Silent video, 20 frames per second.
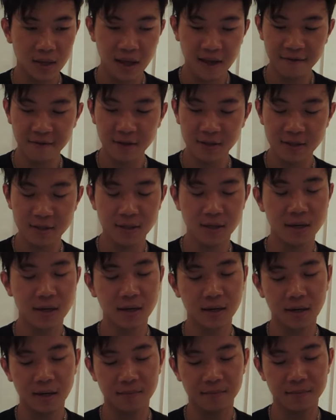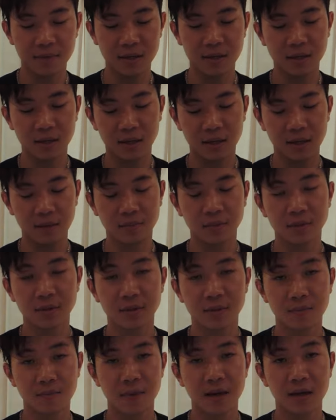having it signed, and being able
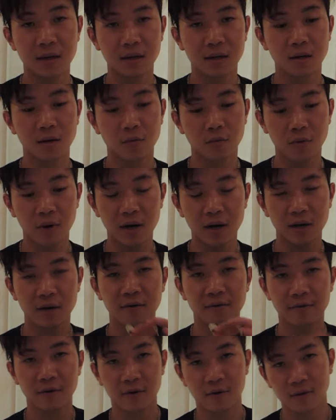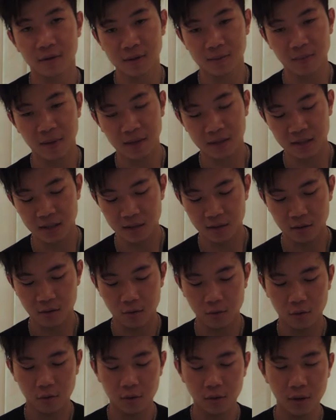to bend it right in front of the spectator
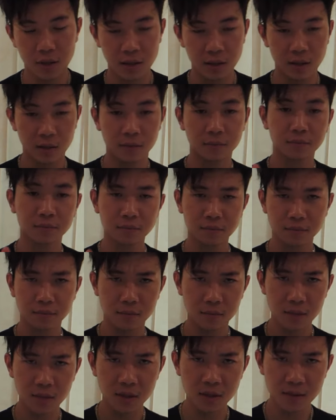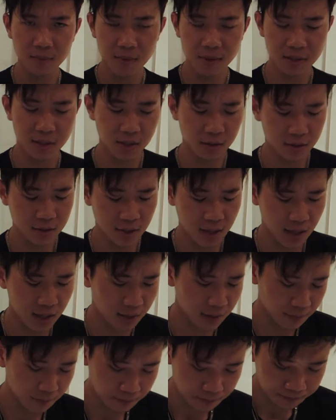or in the spectator's
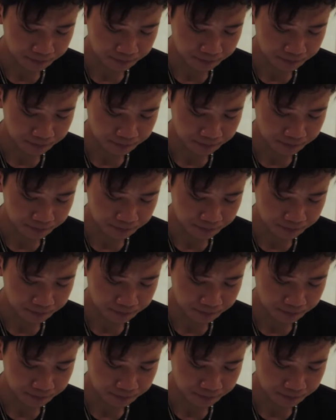hand.